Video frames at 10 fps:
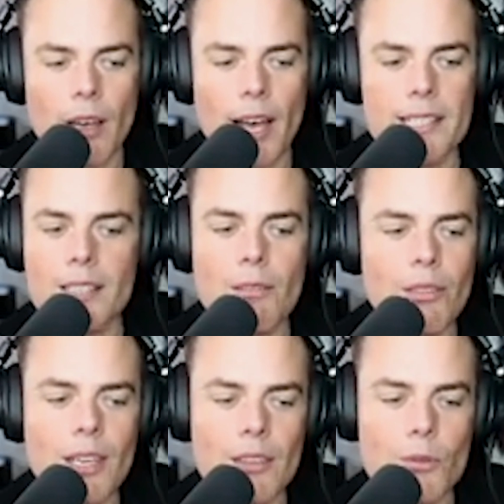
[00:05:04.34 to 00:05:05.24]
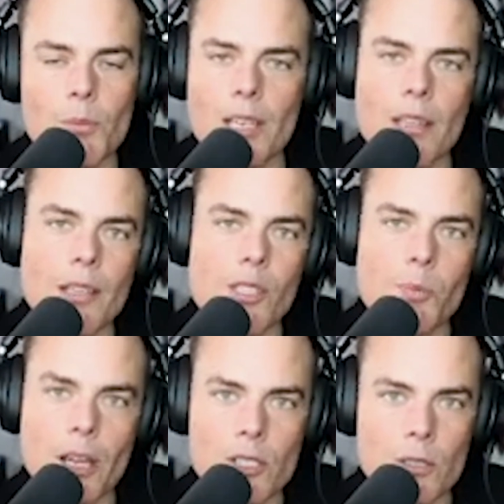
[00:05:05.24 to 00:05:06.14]
I didn't think there would be anything
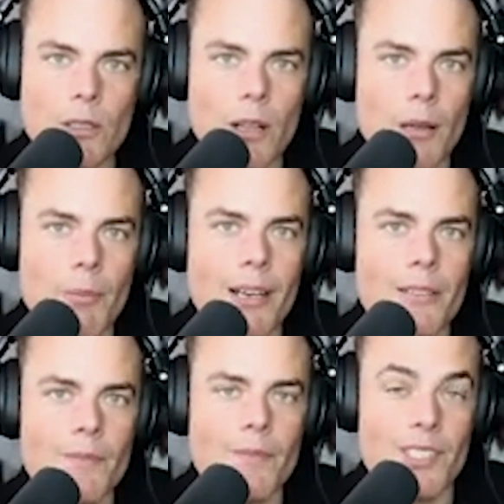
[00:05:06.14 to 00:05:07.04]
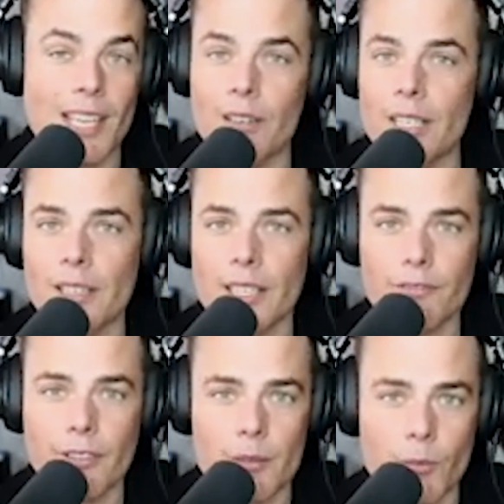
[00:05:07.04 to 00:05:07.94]
special about sounding
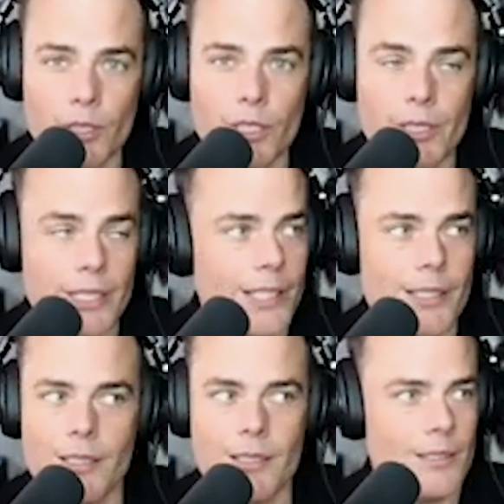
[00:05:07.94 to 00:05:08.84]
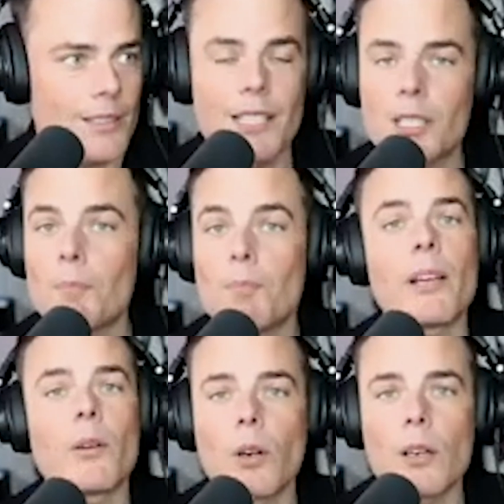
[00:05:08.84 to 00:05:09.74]
like Freddie Mercury. It's a
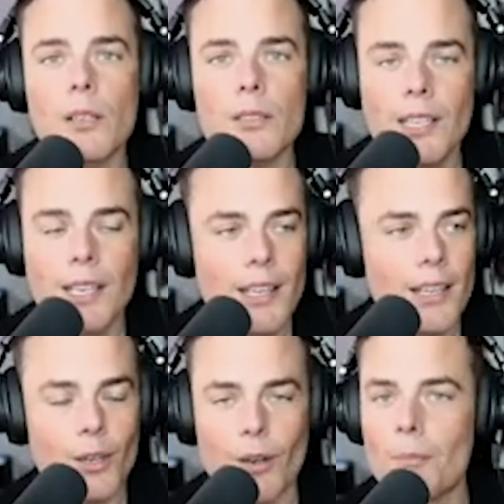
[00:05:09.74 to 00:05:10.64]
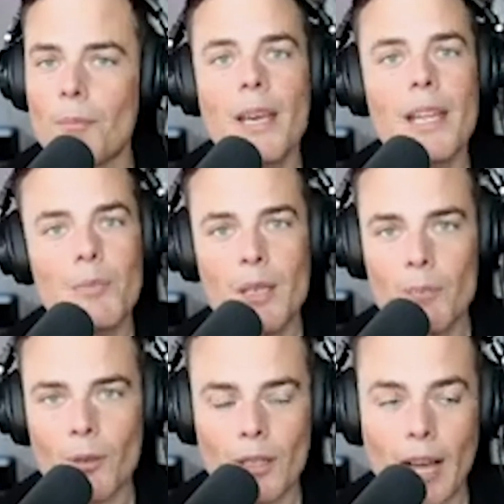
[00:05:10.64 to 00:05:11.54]
big world. There are many
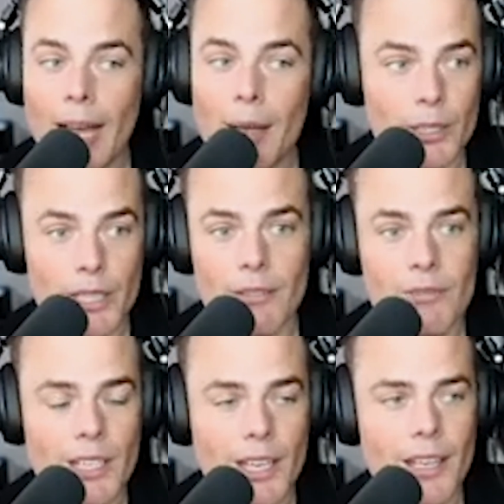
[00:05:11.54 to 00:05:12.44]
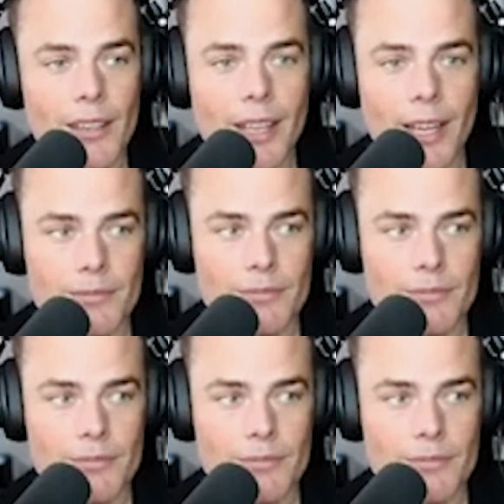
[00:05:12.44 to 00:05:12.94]
people, I believed, that